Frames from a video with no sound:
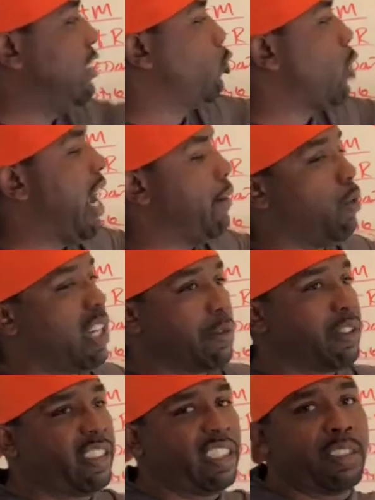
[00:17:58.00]
drive
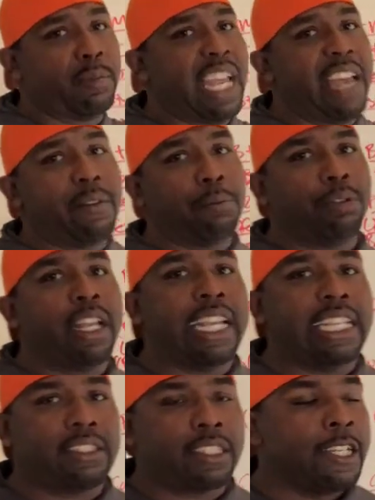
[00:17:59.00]
whatever system they have in
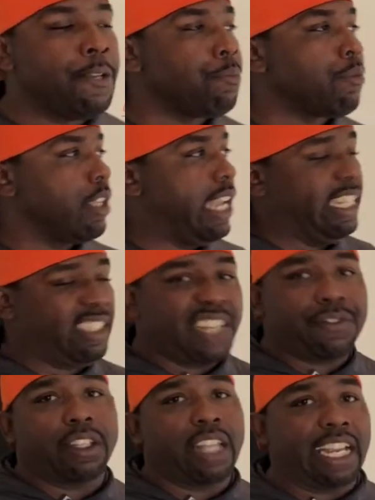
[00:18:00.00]
place and see
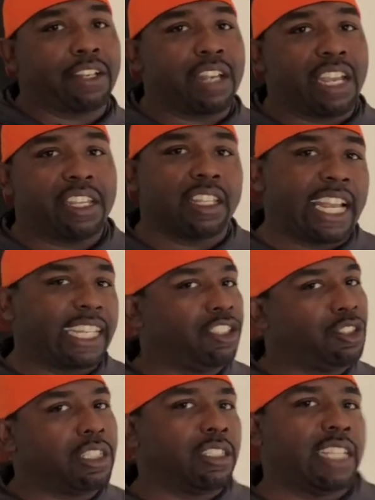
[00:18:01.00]
if you like it or not. You like
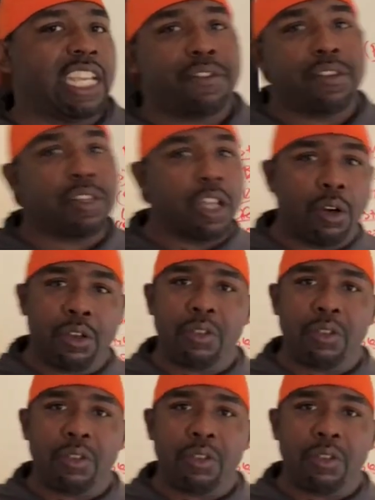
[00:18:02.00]
it, you can stay. If you don't,